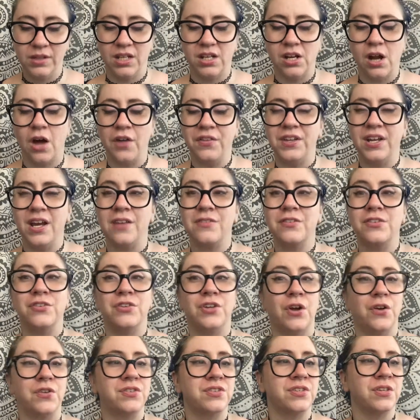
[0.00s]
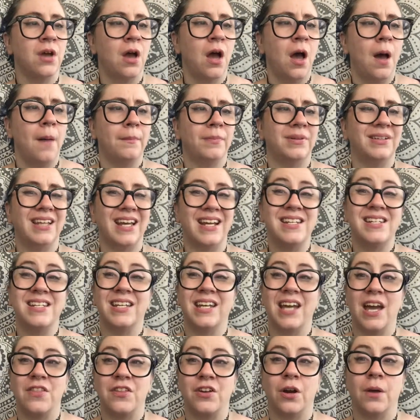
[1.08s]
and all the other notes play
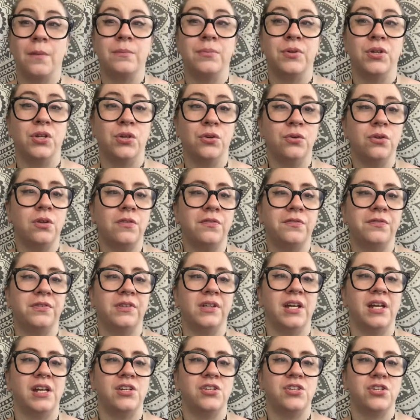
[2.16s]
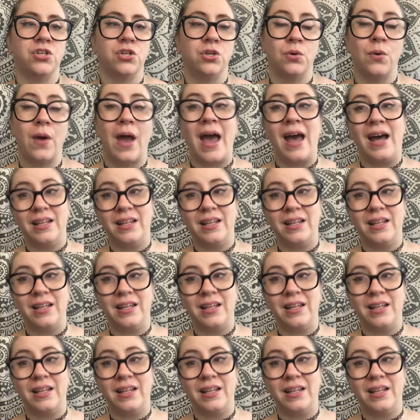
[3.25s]
together beautifully to